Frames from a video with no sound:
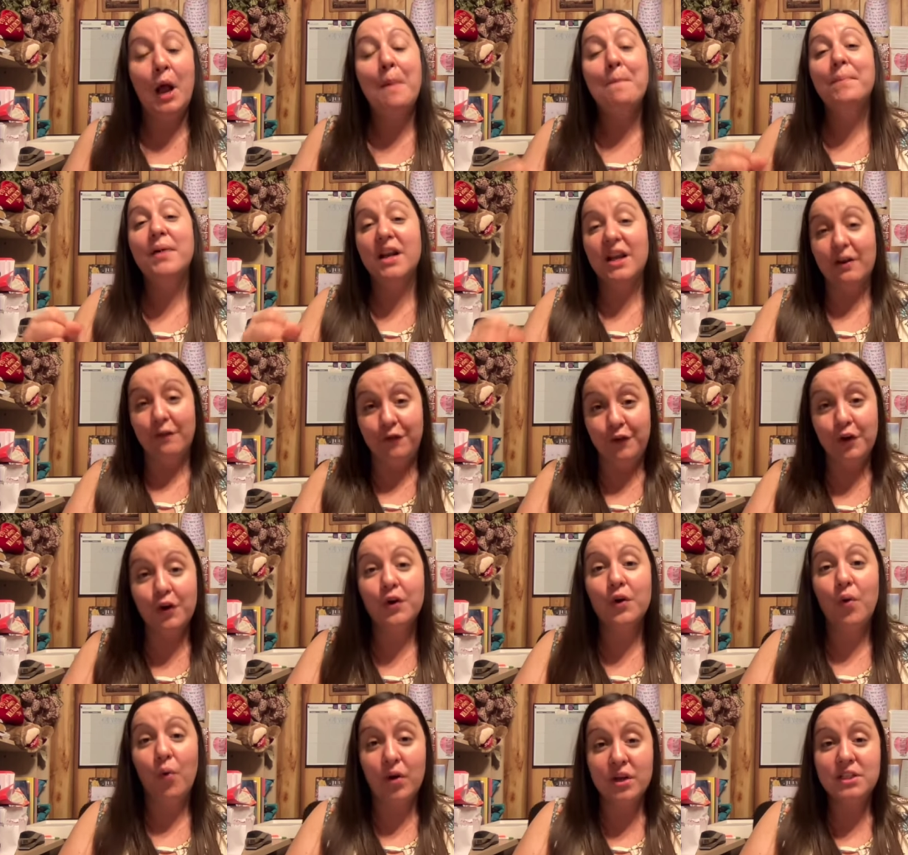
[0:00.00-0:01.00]
But if you're
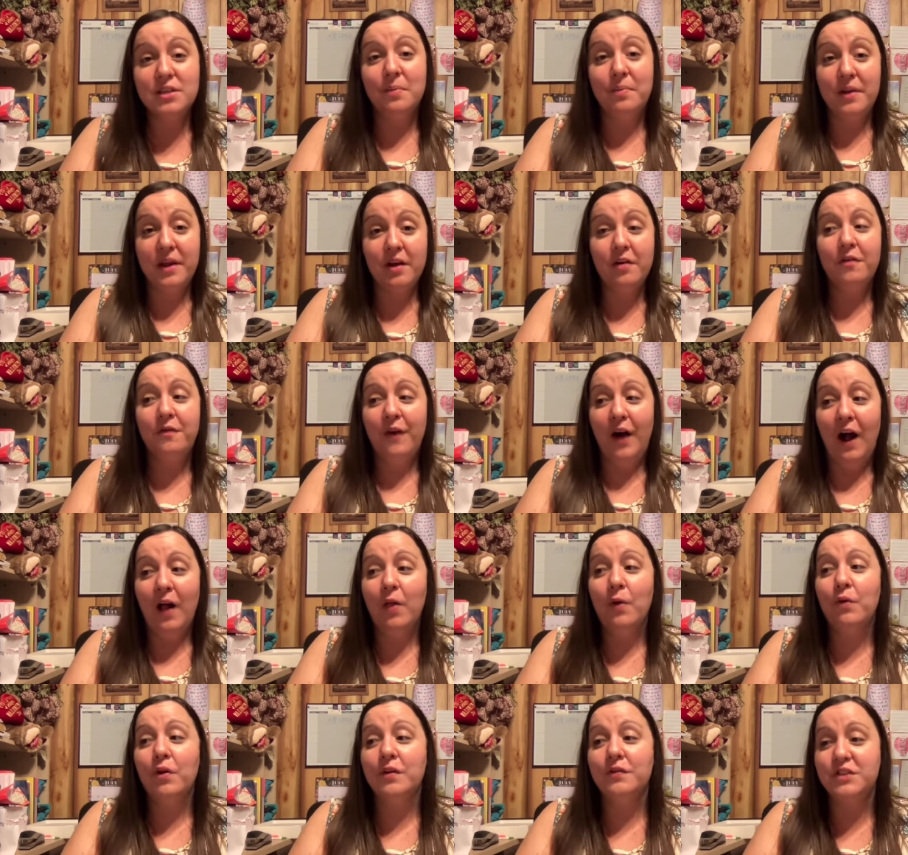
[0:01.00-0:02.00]
going to be a
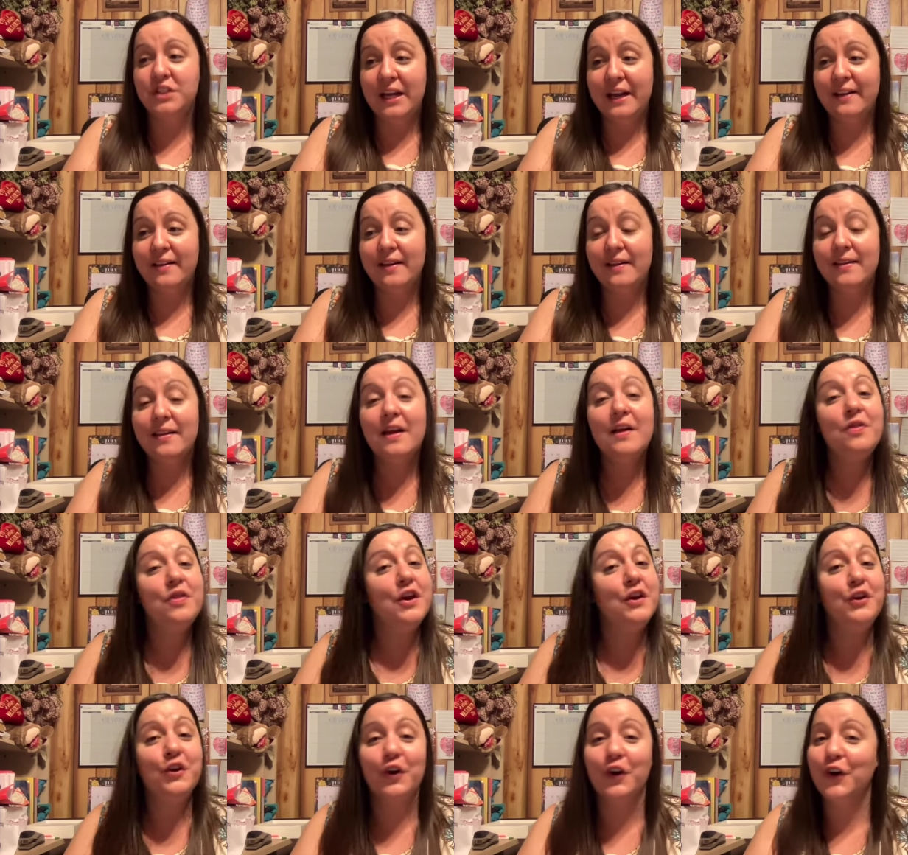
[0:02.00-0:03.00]
follower of Jesus,
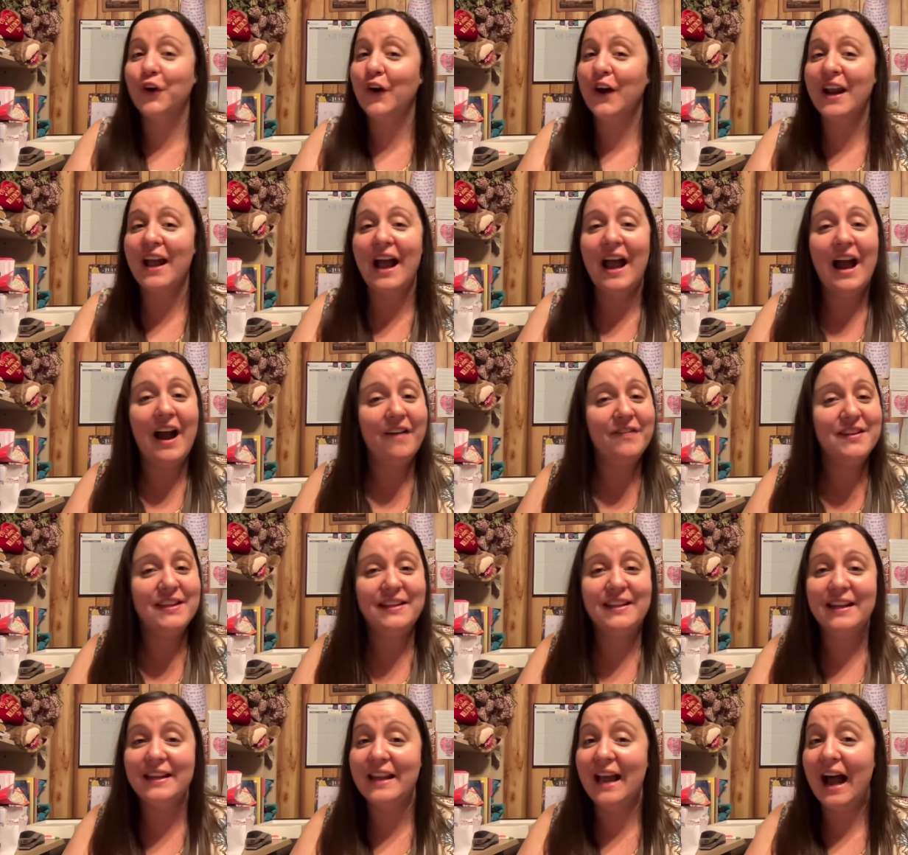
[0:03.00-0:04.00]
then you're going to have to
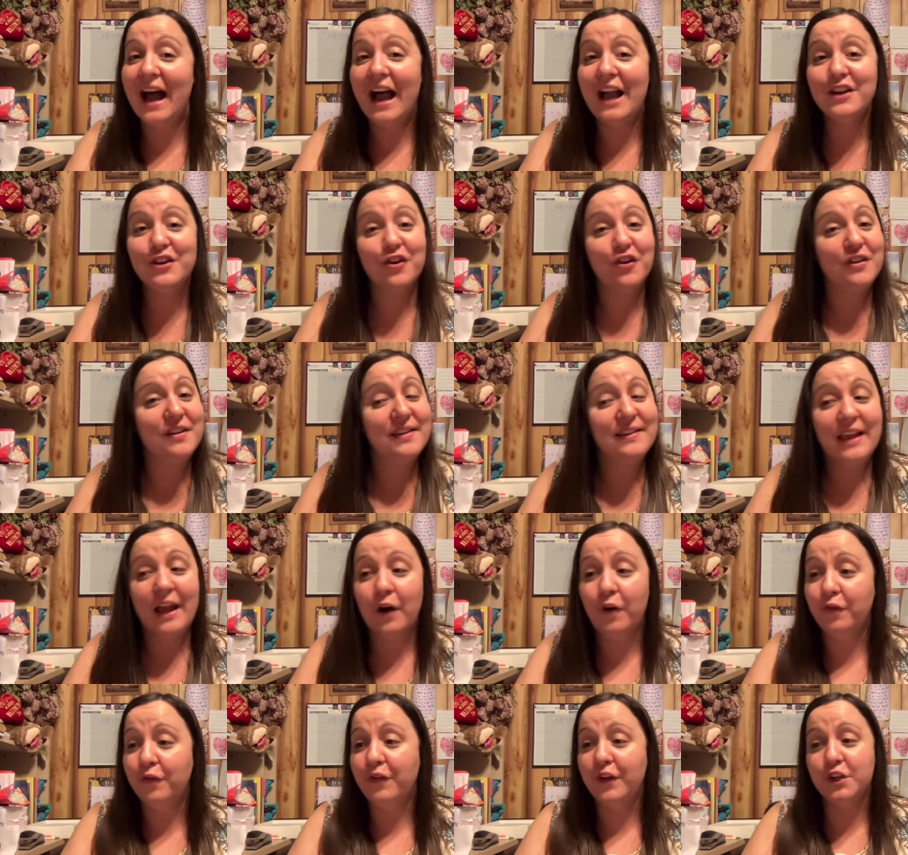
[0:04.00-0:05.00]
deny your
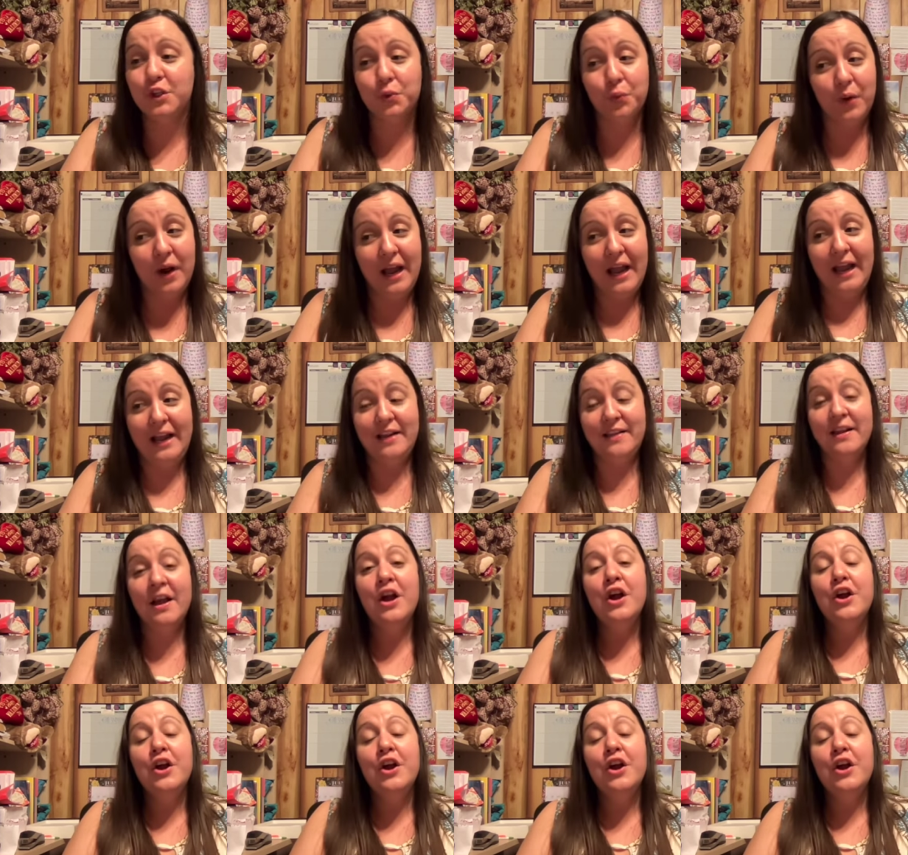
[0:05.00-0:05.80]
selfish ways.